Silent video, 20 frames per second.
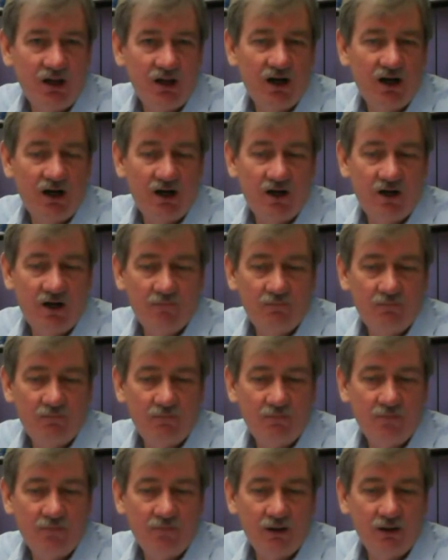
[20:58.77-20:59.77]

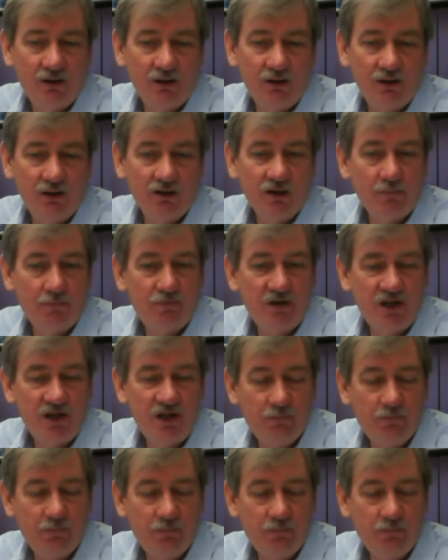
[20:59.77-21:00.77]
The
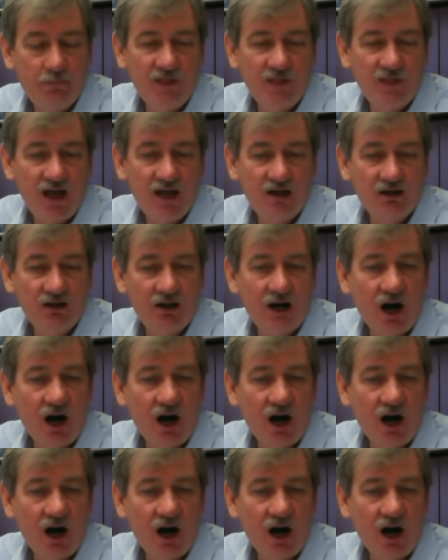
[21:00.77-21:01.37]
people that